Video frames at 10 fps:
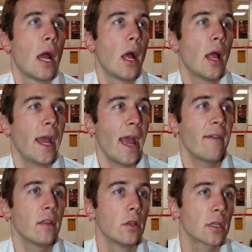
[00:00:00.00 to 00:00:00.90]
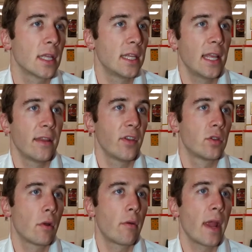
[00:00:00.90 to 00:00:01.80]
Well, right, I haven't looked at the
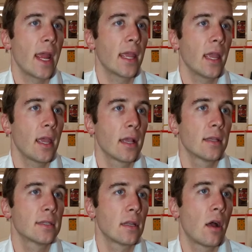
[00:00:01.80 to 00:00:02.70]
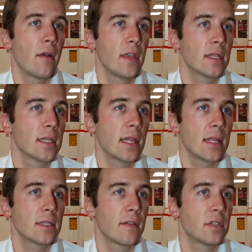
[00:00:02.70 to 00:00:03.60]
individual rankings, and obviously
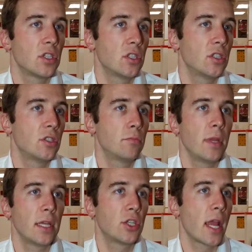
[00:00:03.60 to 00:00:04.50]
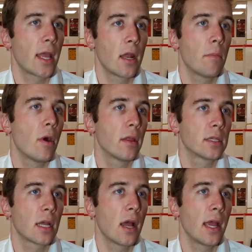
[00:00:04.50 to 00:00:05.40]
that stuff's being shaken up all the
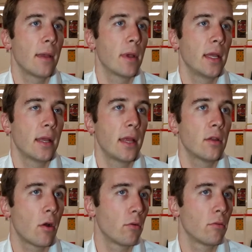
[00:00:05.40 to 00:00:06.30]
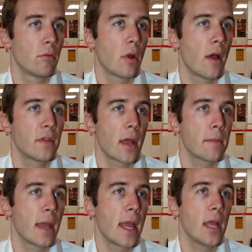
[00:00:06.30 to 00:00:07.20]
time. I don't, off the top
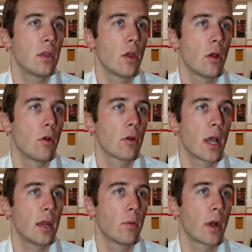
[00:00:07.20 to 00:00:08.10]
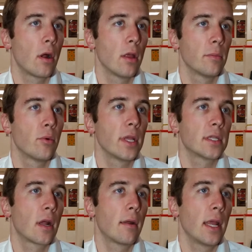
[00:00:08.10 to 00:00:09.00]
of my head, know kind of where all the
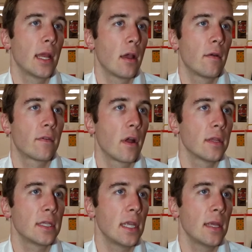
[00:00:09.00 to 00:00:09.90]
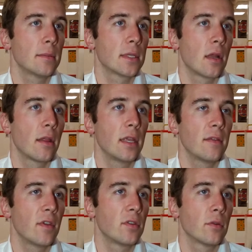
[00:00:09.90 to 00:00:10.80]
points are right now for all the teams and all the
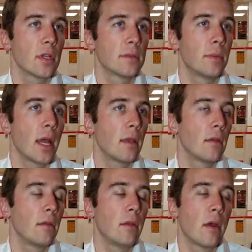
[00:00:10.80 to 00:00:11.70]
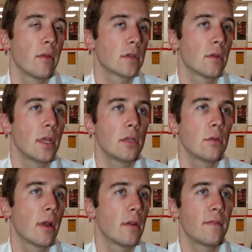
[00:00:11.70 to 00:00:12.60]
individuals. But, you know, there's only
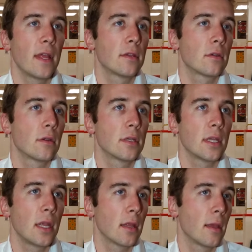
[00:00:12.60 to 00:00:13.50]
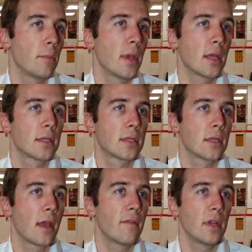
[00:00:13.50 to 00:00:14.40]
200 fencers in the
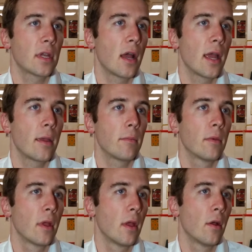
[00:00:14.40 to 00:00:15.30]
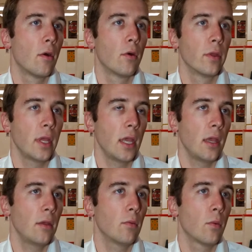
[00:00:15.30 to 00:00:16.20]
Olympics every time.
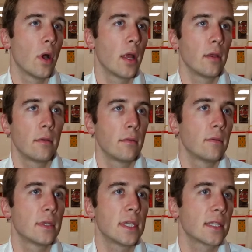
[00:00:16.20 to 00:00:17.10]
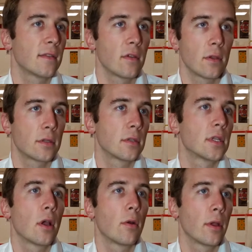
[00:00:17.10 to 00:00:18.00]
Only 1/6 of those or
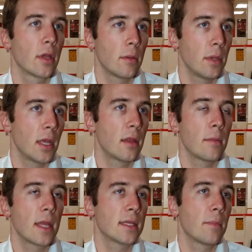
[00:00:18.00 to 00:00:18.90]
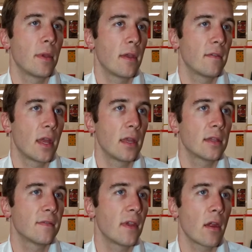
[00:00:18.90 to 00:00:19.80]
so are going to be in the men's Epee event.
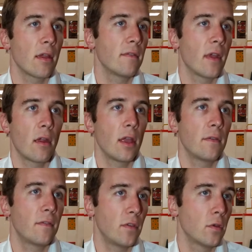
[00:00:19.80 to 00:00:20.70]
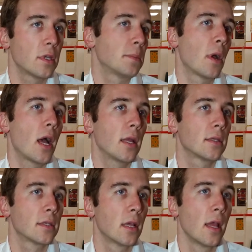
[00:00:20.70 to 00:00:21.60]
It's very, very few
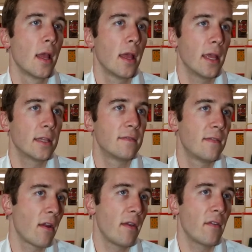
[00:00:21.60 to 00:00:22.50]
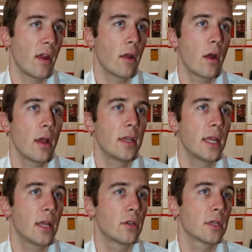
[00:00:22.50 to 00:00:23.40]
spots. It's very, very hard to
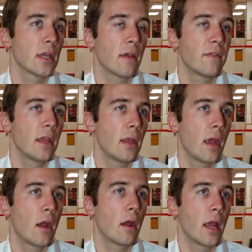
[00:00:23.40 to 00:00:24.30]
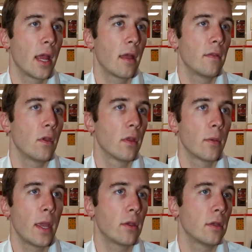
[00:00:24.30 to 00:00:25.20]
get yourself in there, and the
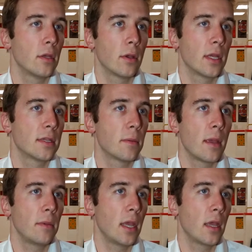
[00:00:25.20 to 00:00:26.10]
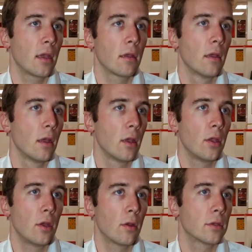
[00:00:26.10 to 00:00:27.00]
only way you can do it is by being,
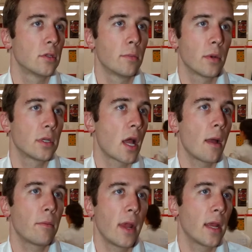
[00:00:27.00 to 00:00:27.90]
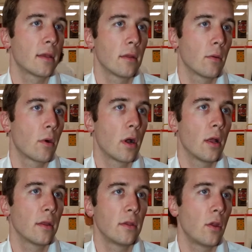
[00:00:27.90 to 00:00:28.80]
you know, super top ranked in the
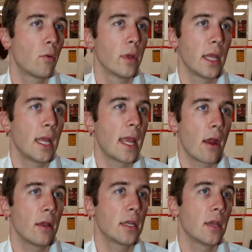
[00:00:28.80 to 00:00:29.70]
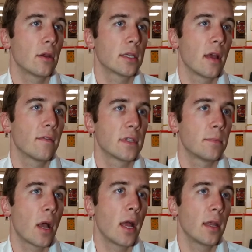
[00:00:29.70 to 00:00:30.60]
world, you know, really guarantee yourself a
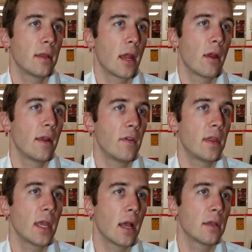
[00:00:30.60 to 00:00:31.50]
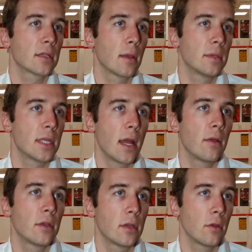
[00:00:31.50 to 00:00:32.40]
spot in there. And everything else comes
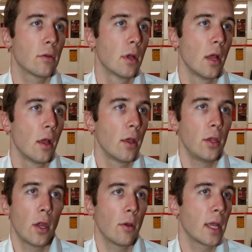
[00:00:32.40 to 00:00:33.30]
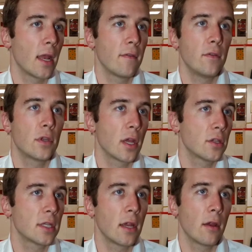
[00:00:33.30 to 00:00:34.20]
down to, you know, again, a few
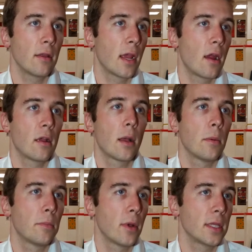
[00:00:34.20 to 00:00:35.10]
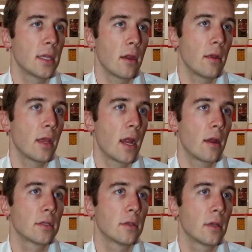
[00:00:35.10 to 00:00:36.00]
touches here or there, a couple points here or
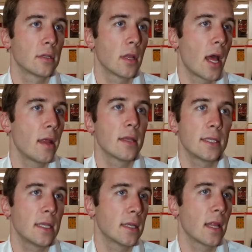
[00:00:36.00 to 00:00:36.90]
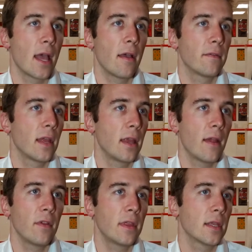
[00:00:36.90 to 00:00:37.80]
there. So there's a lot of the season left.
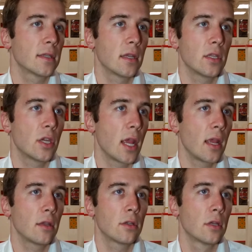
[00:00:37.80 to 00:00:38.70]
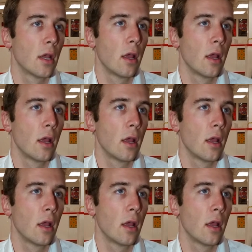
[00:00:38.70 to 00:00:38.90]
Everything is going to change.